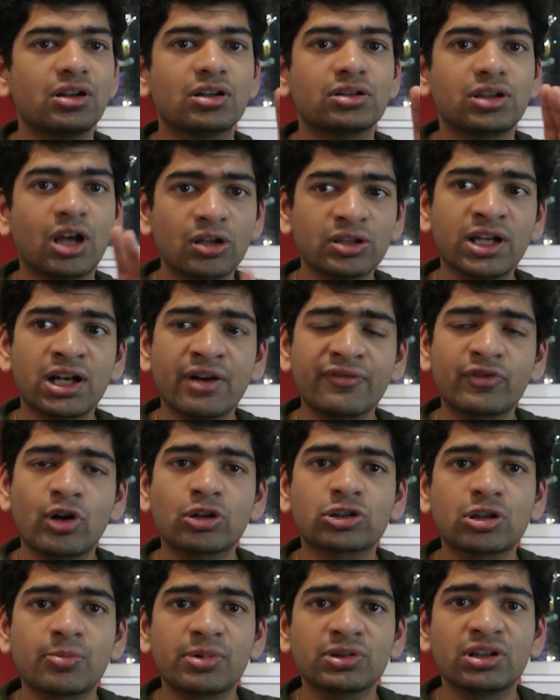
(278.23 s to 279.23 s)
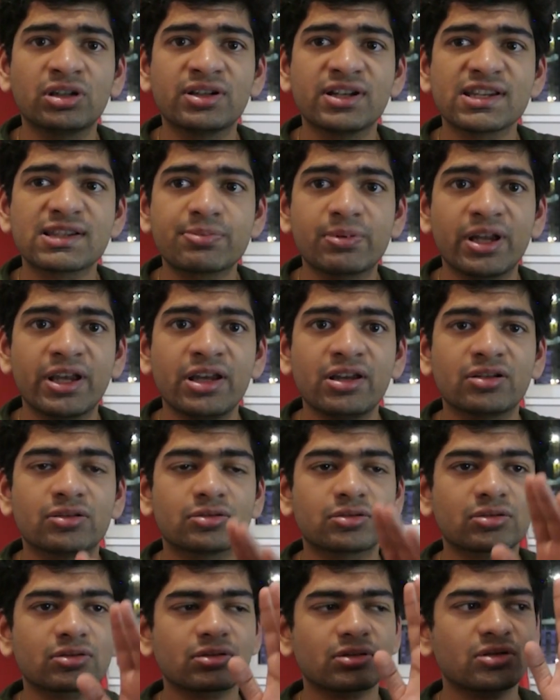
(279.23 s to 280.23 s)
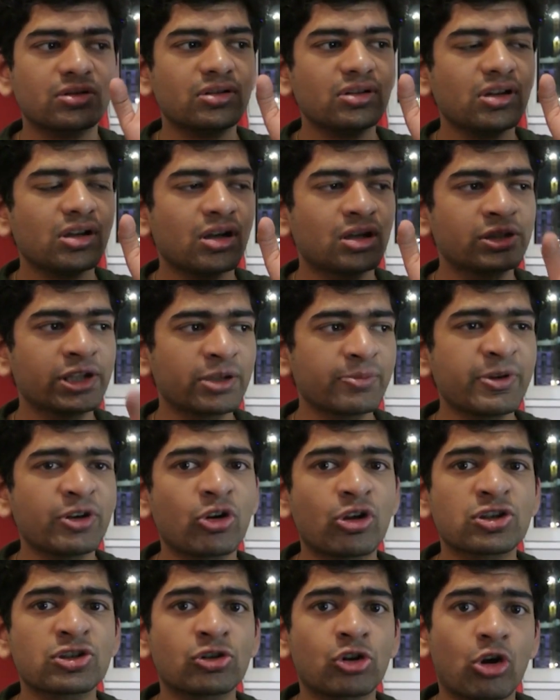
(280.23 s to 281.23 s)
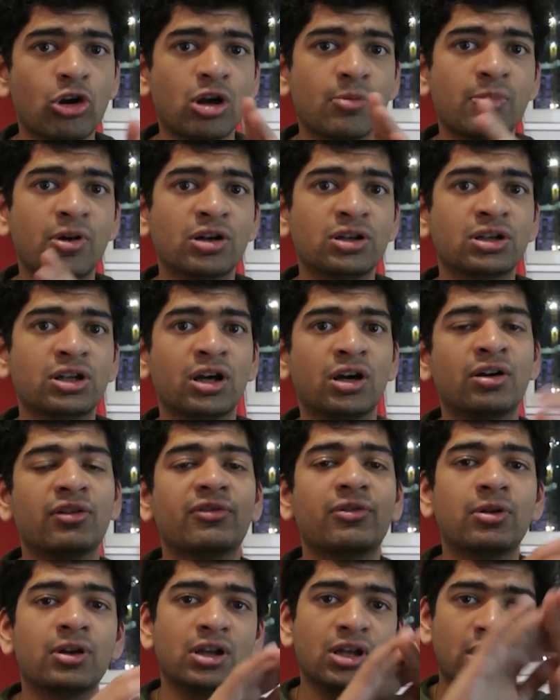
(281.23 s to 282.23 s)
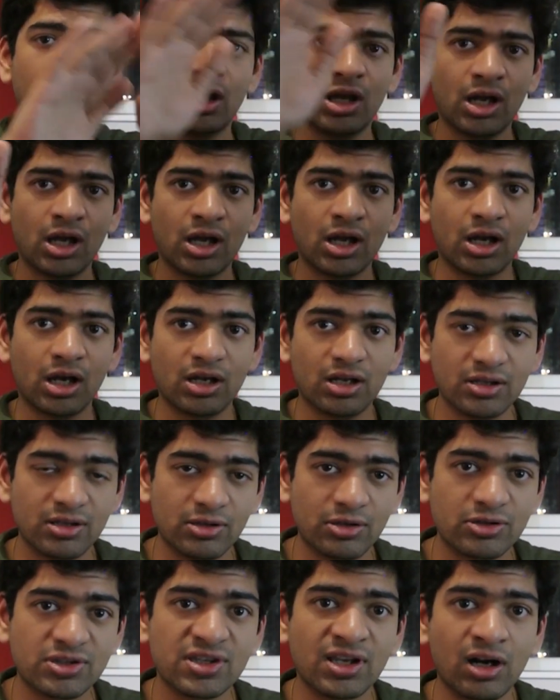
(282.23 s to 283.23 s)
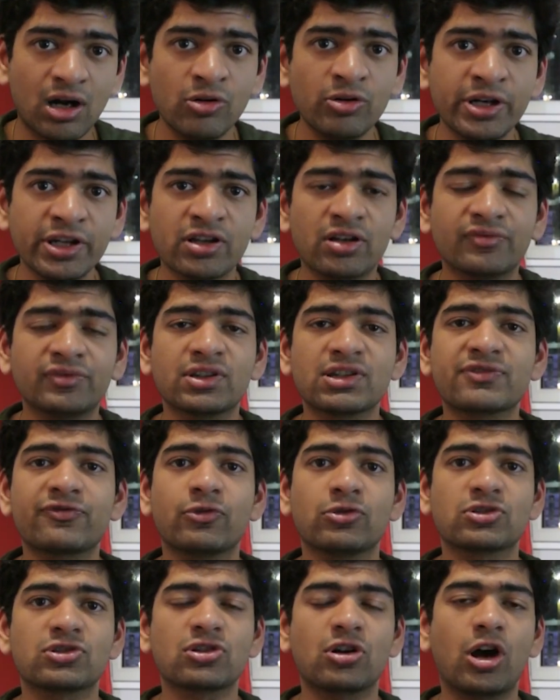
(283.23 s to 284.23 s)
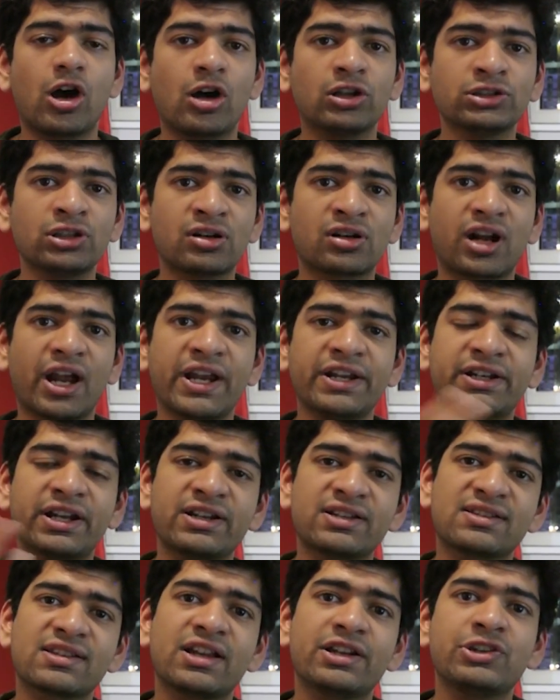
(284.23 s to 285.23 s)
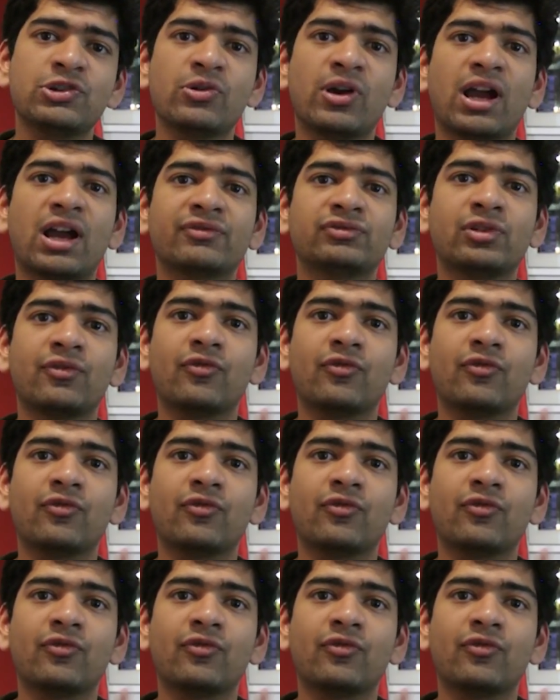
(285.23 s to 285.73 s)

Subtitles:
Now that I've talked about the display, let me also talk about the surrounding of this phone. So on the right hand side you have the